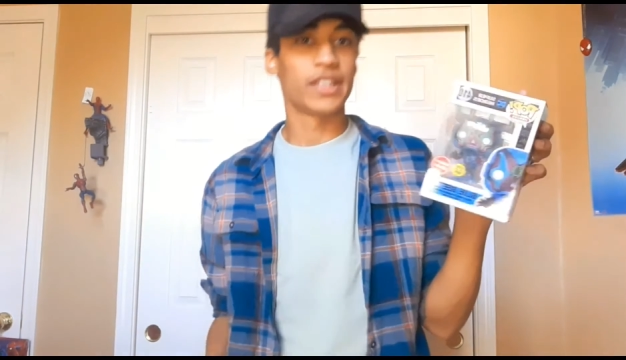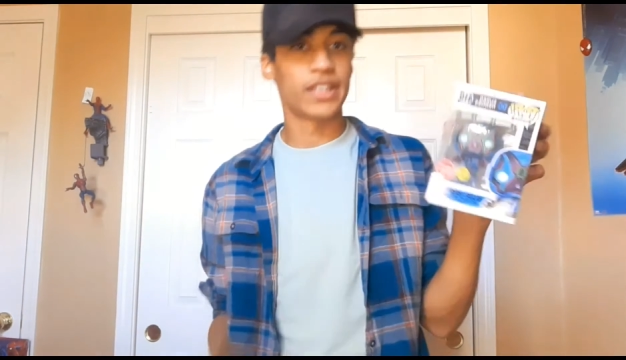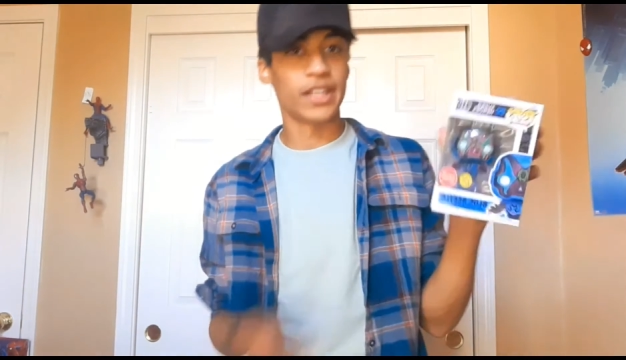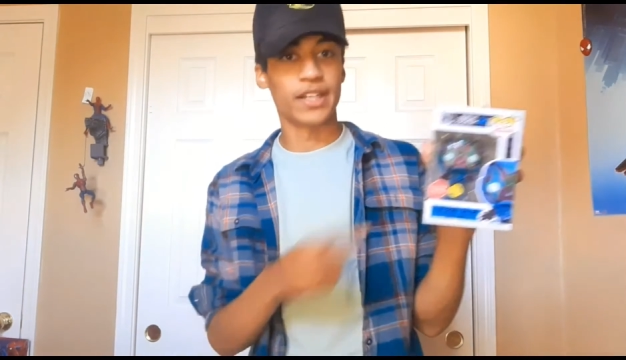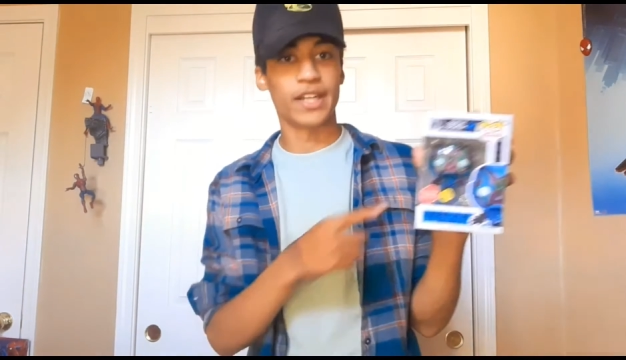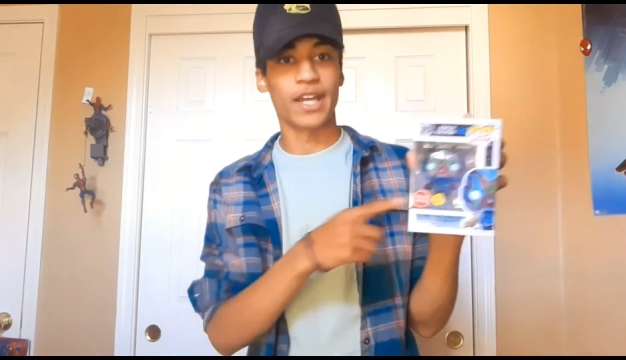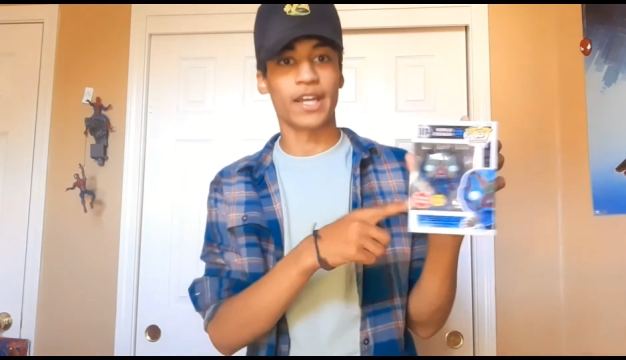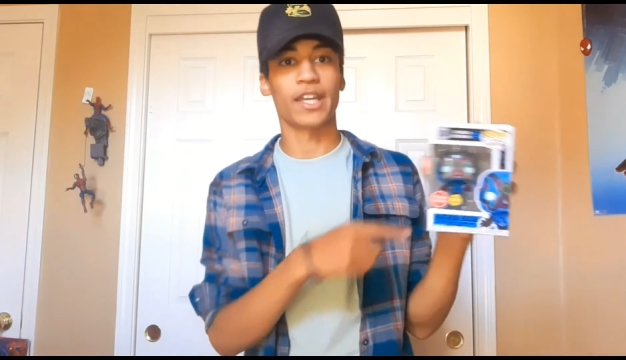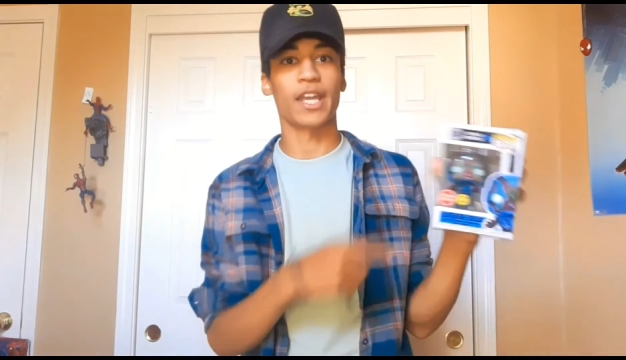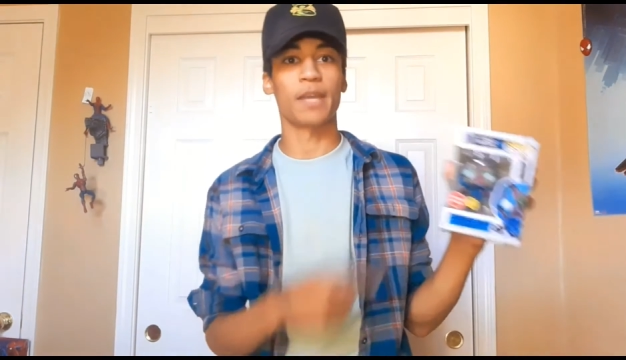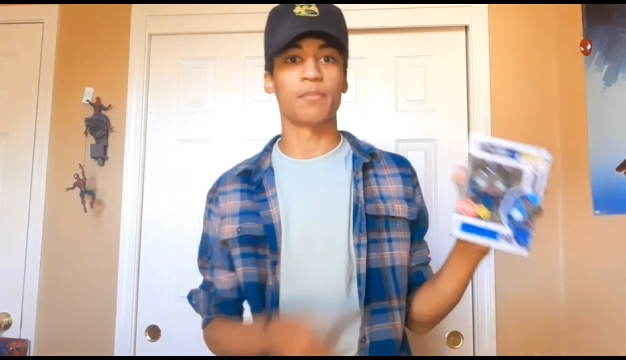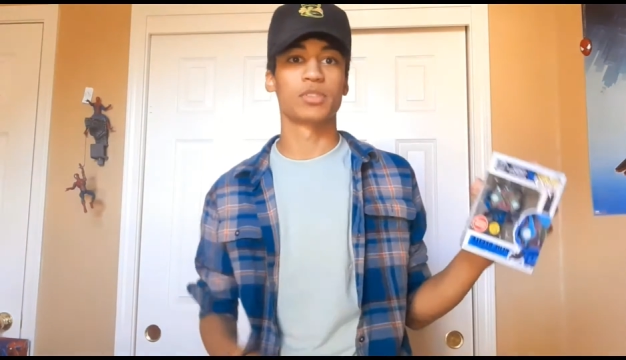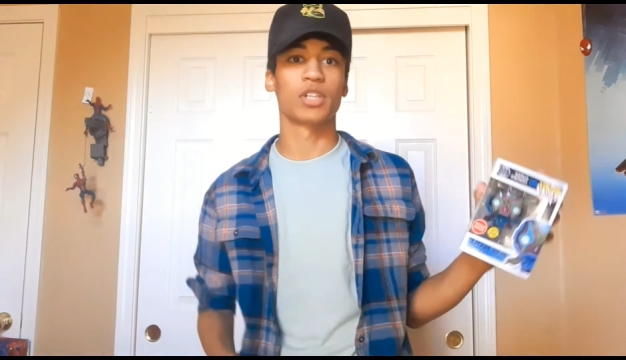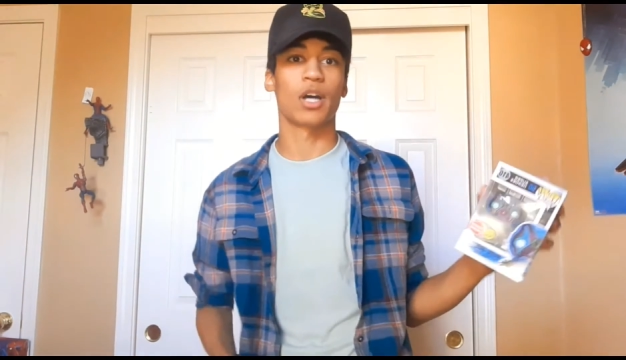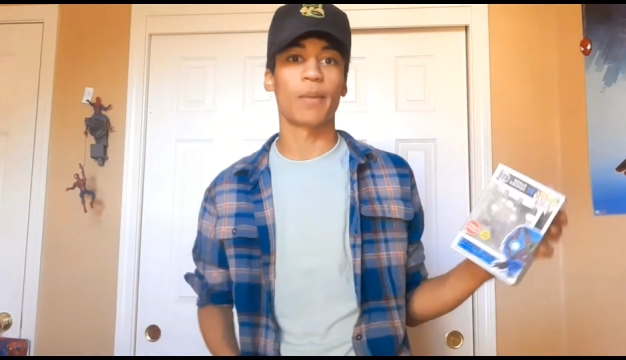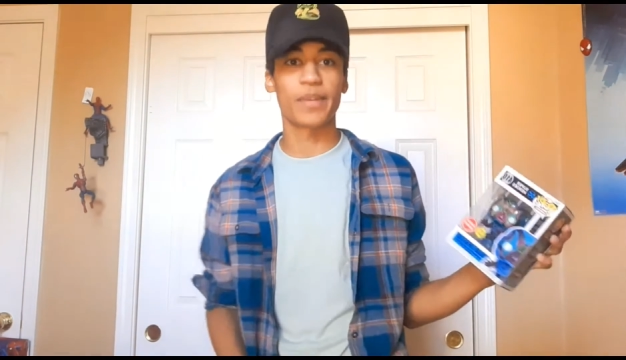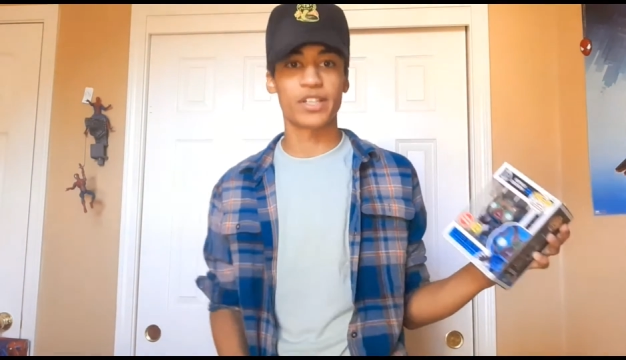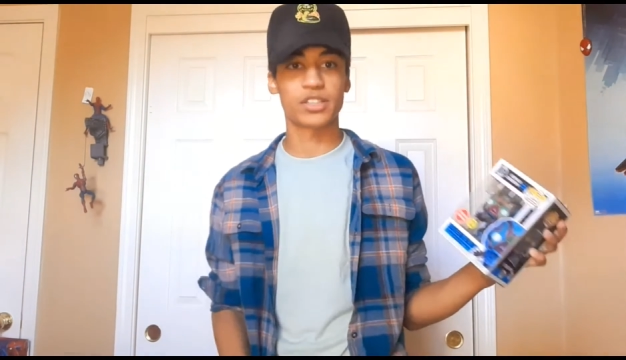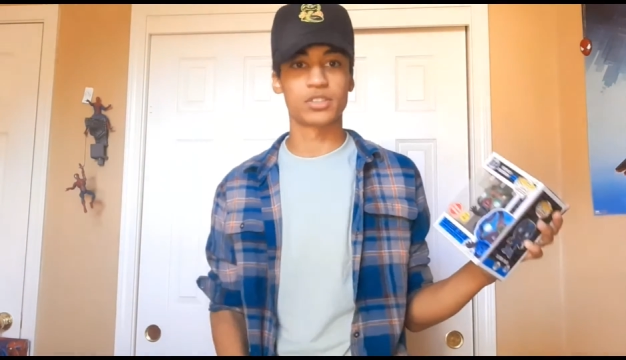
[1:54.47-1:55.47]
Get it at
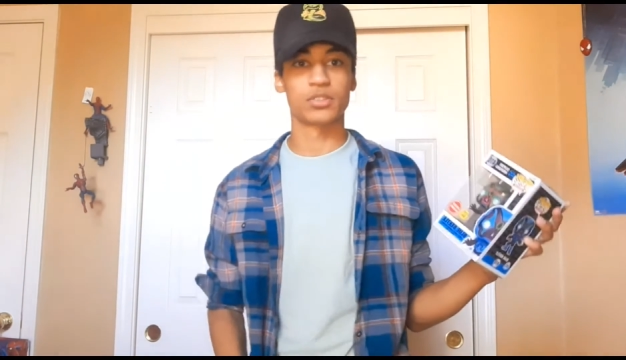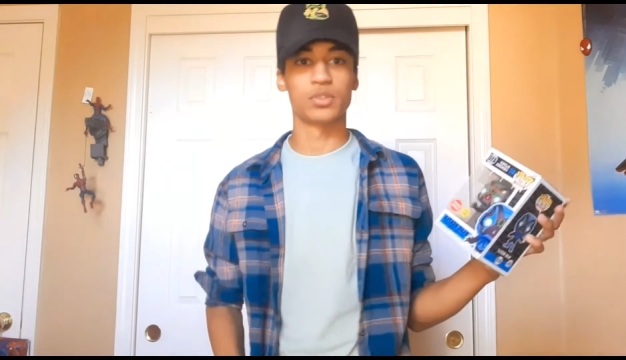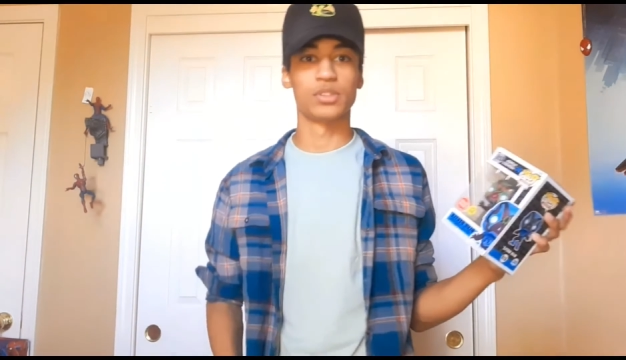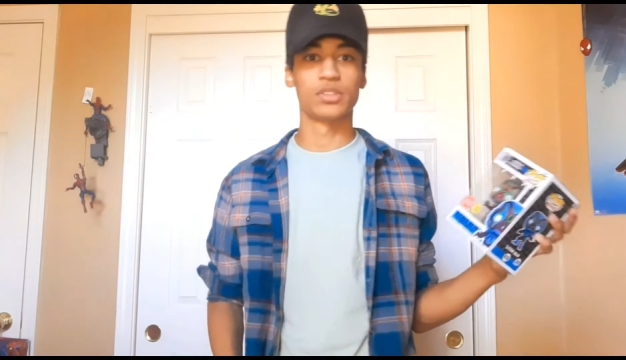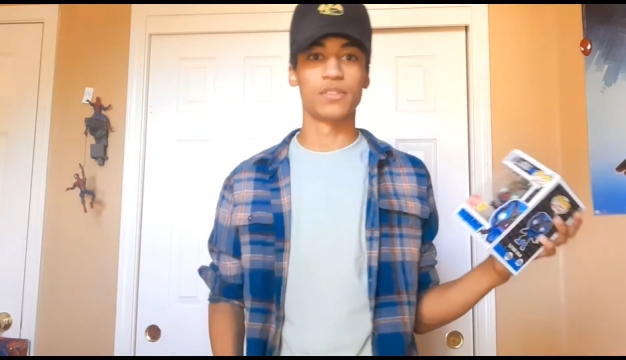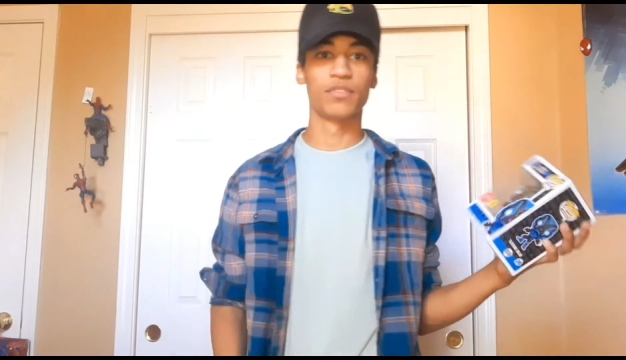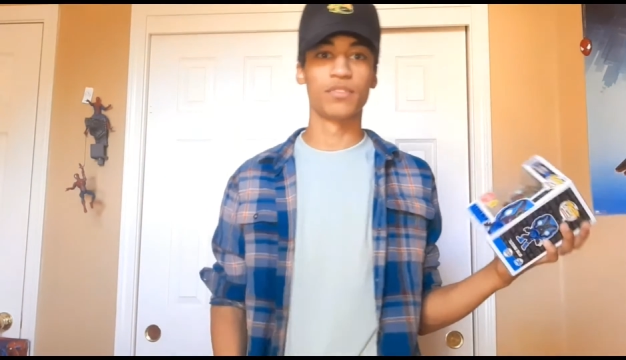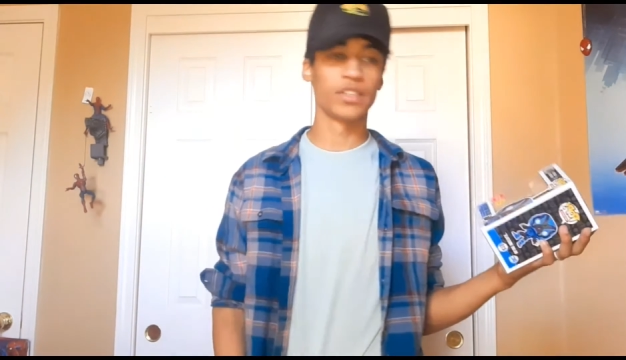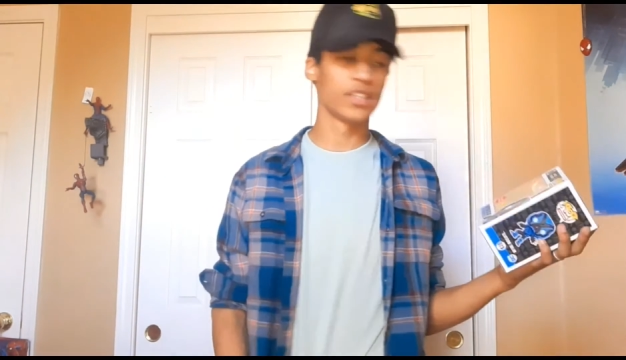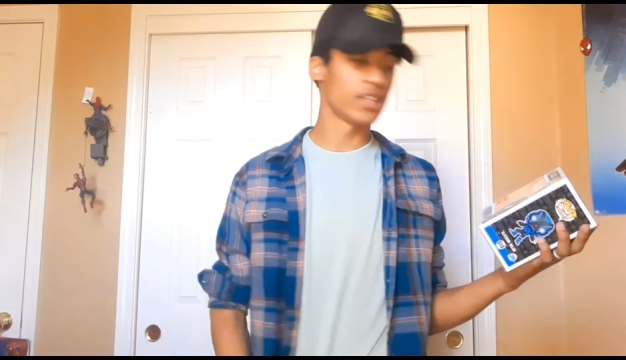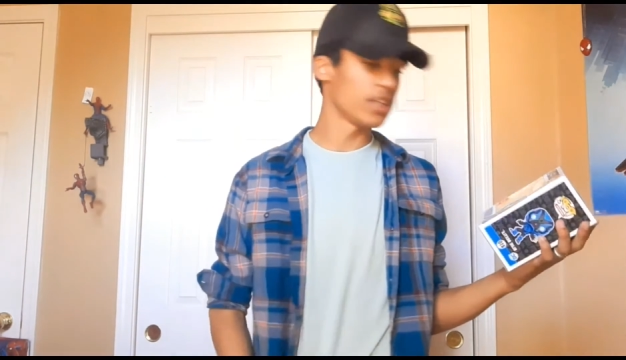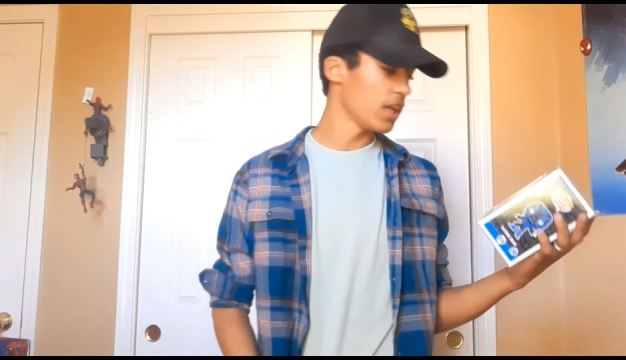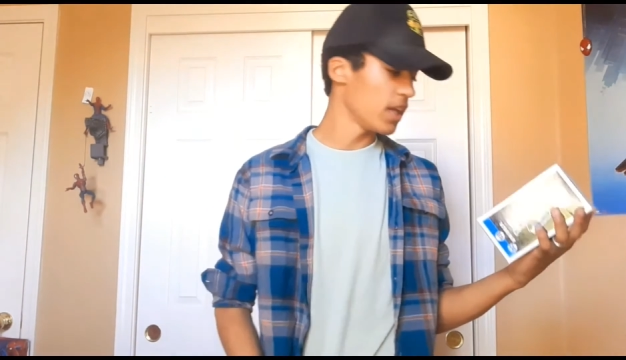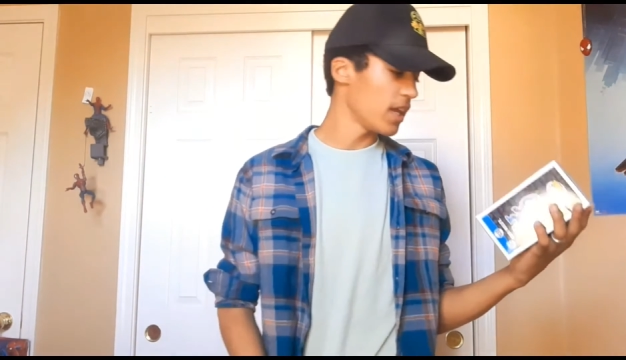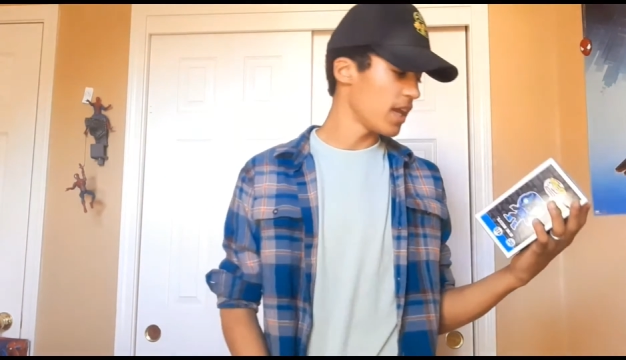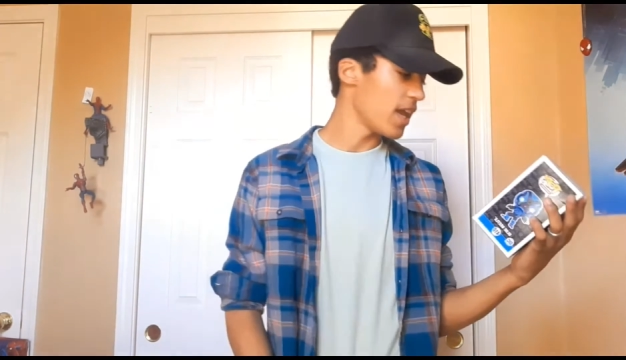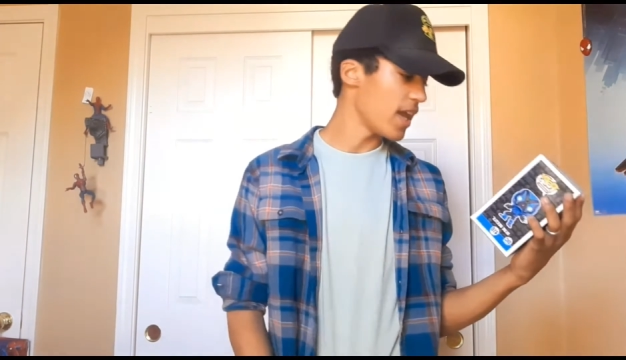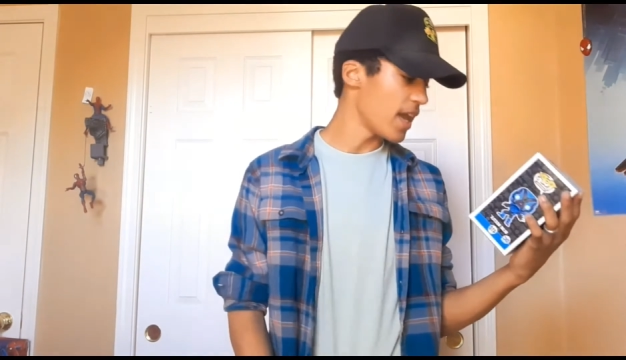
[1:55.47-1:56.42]
GameStop exclusively,